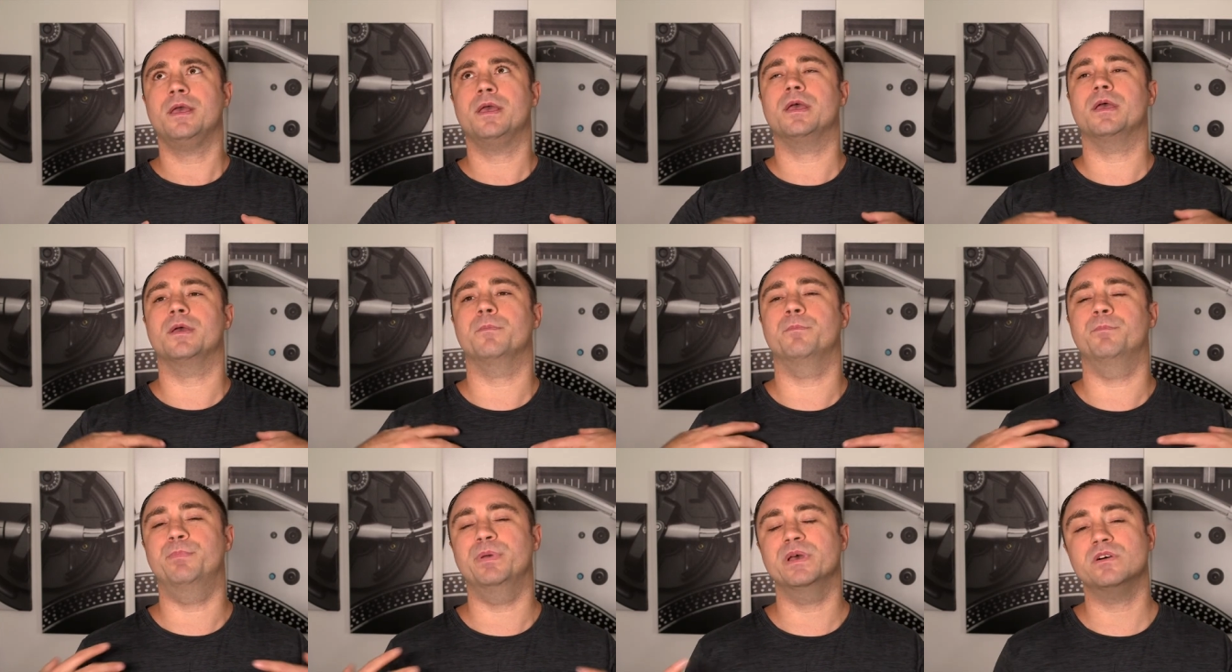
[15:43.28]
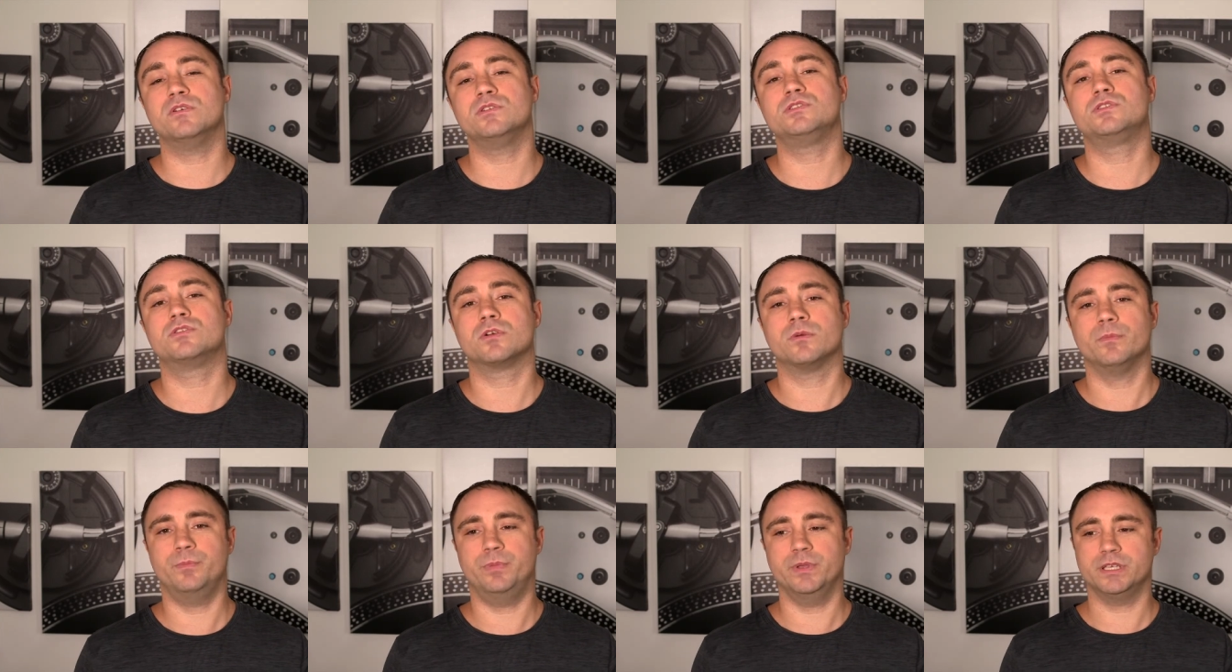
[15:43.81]
it builds
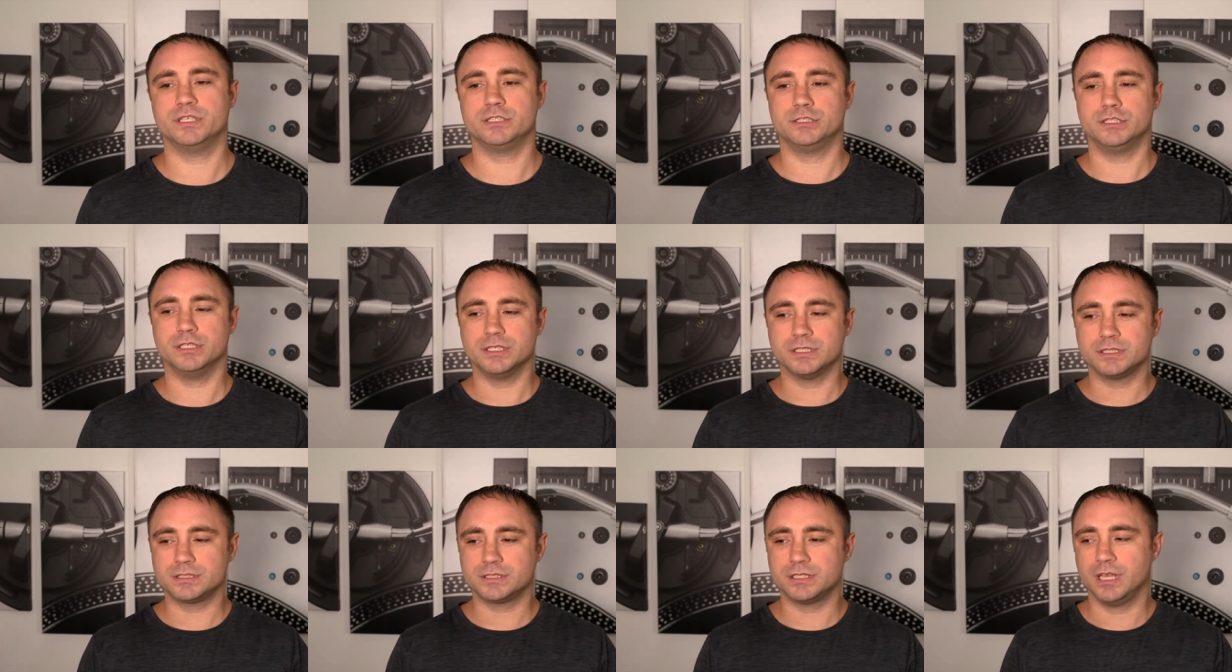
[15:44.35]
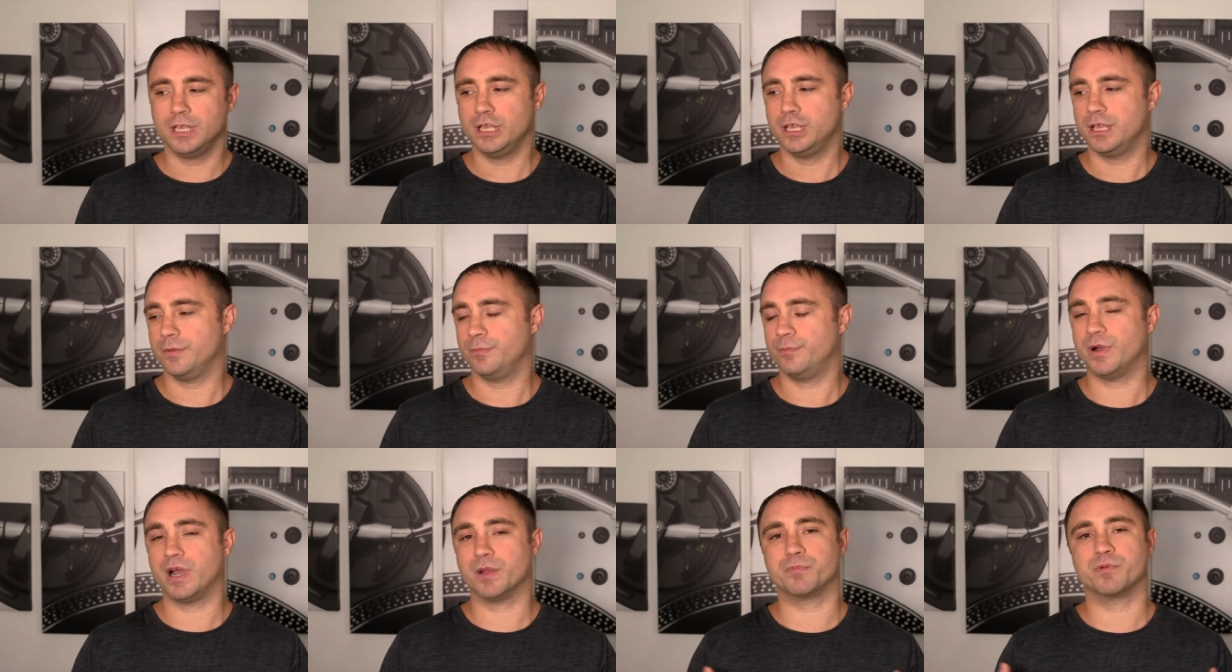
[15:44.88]
your business
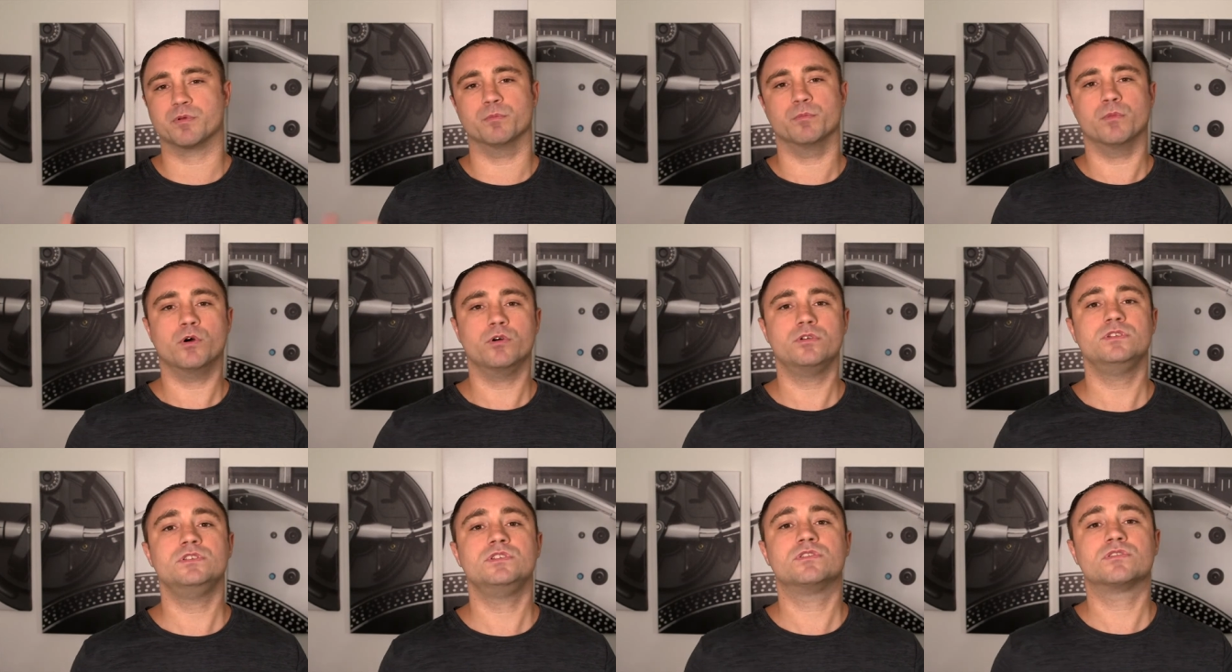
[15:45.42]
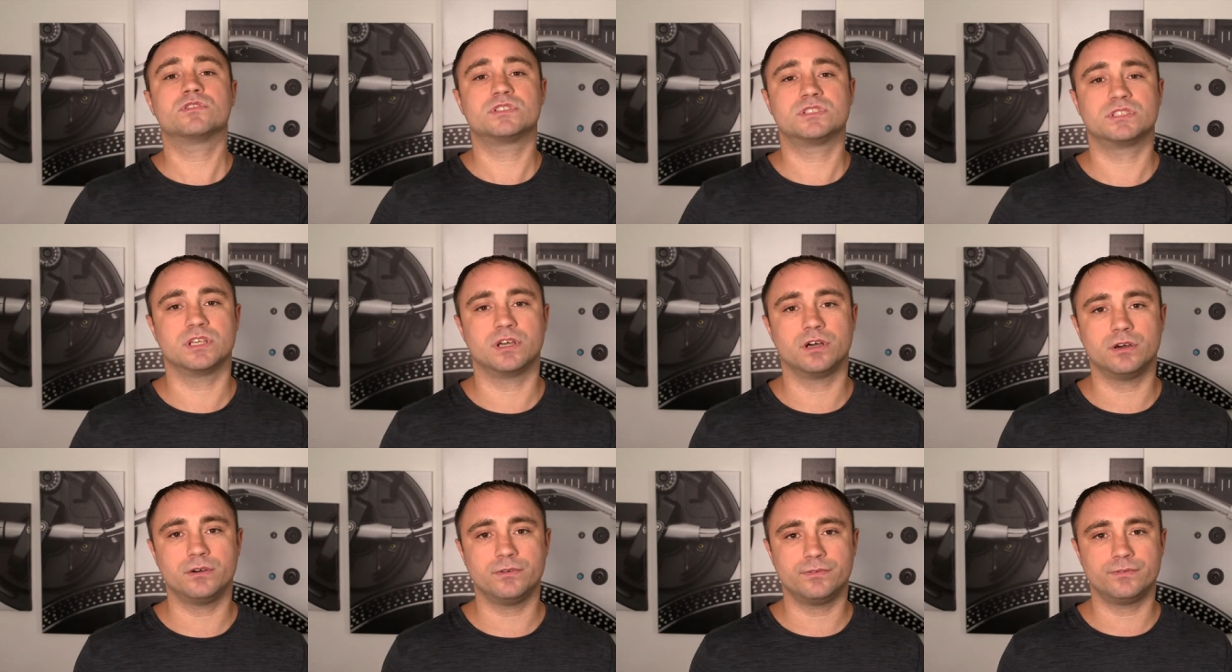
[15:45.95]
by promoting
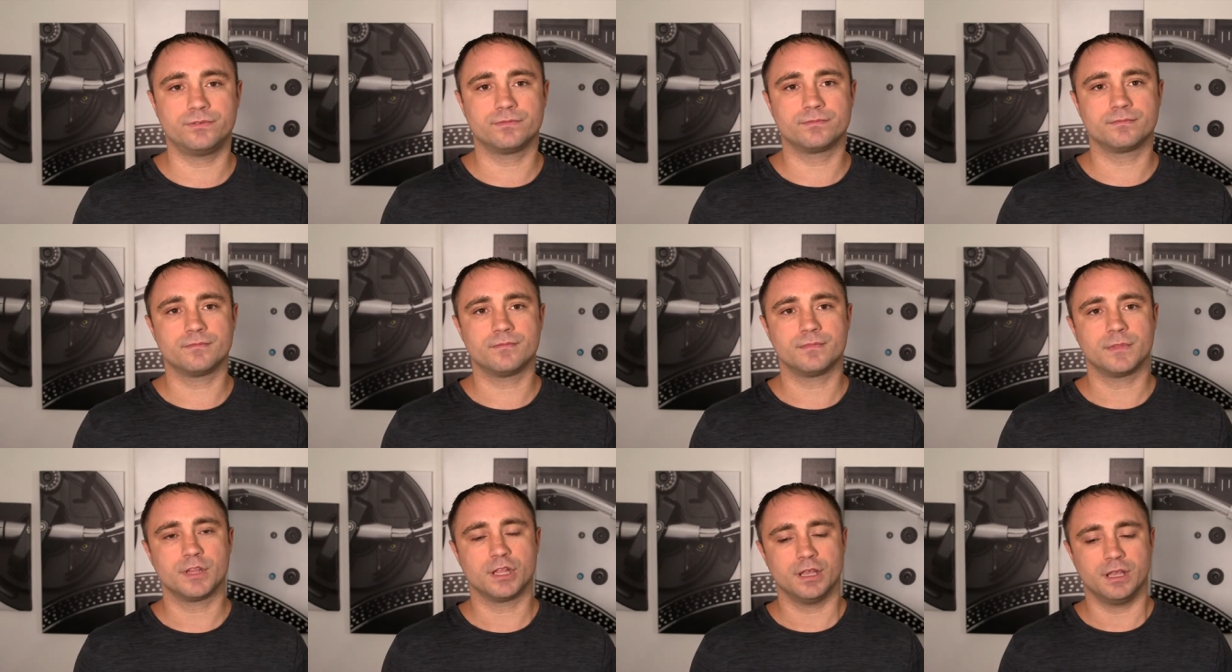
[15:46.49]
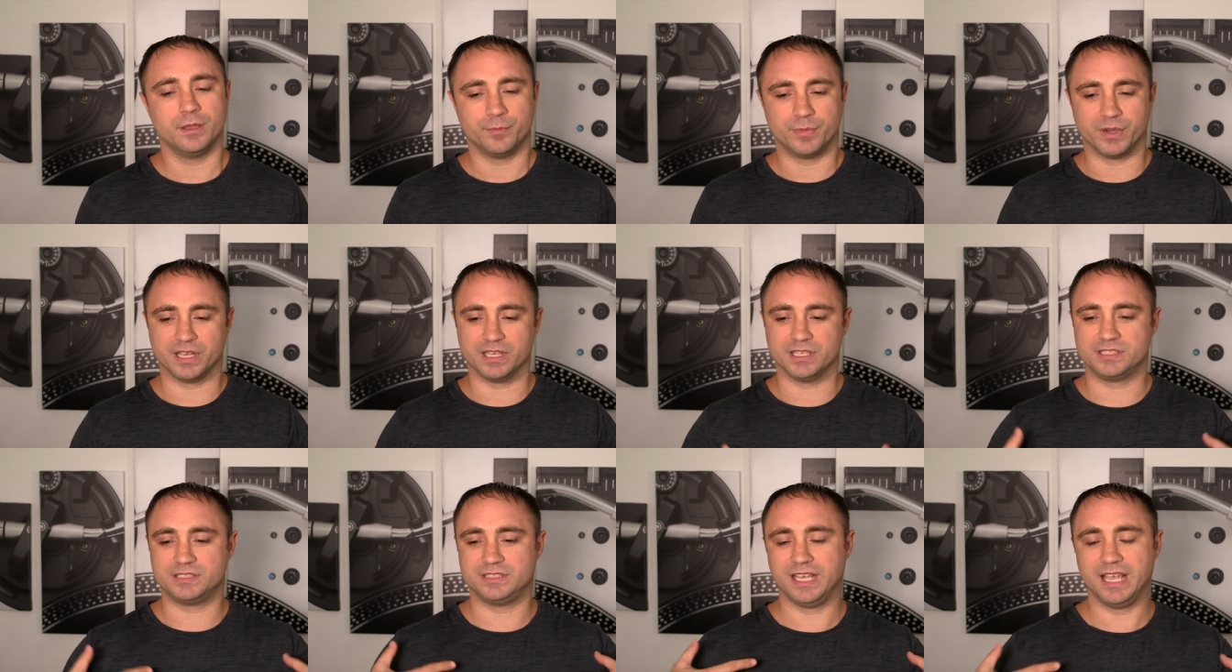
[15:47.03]
yourself,
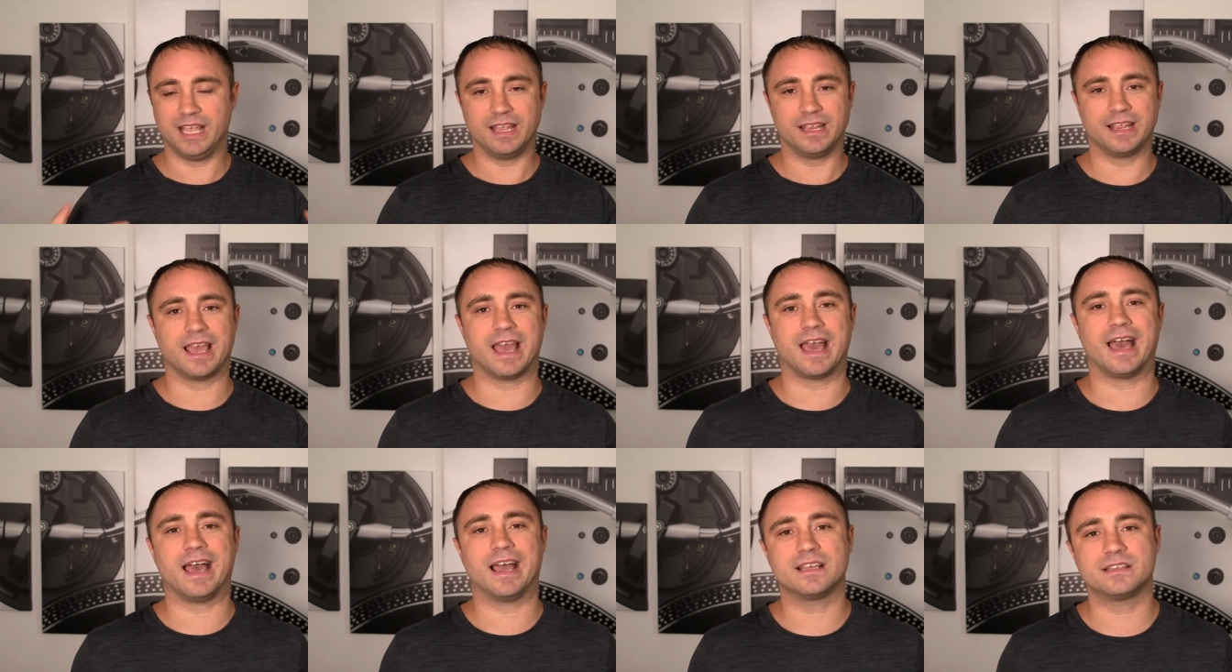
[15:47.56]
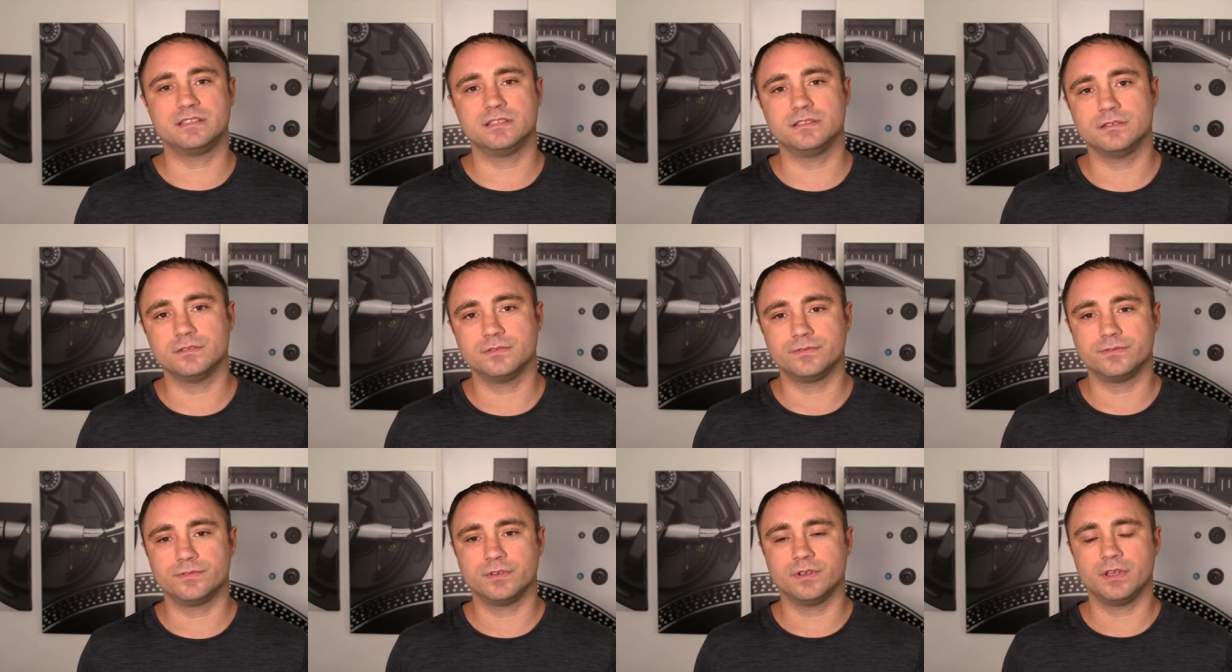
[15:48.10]
by staying
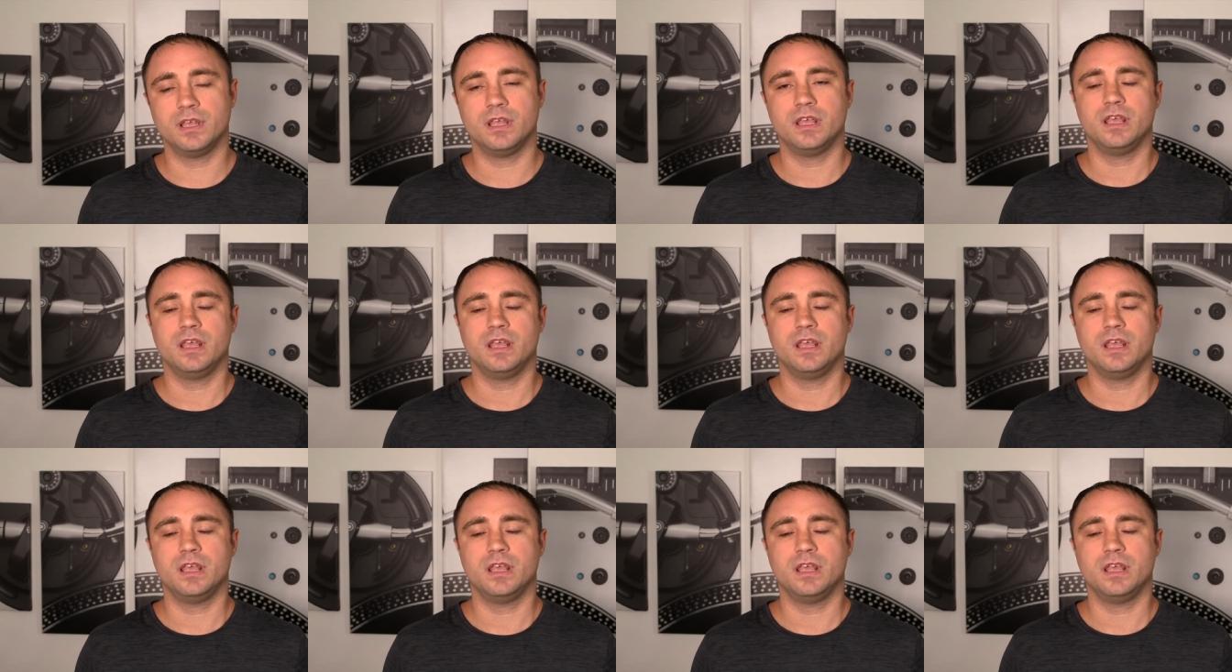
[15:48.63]
active,